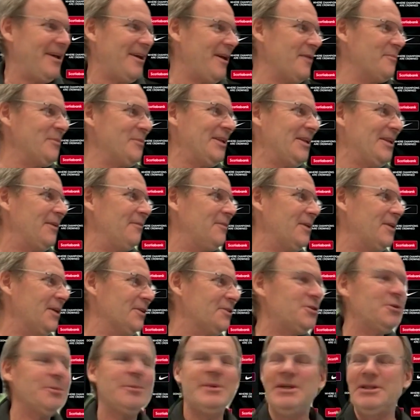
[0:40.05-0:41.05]
I mean, they've
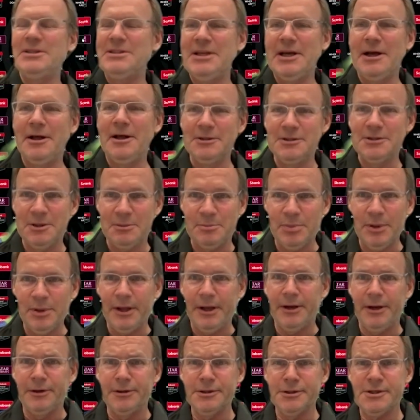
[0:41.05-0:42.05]
got too many talented
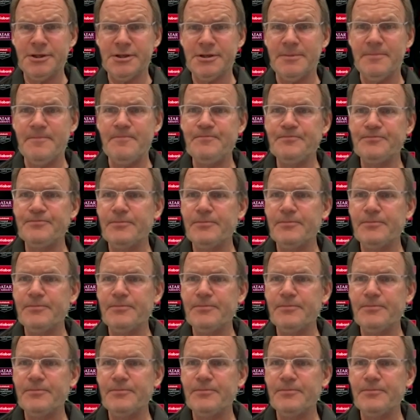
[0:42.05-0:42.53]
players.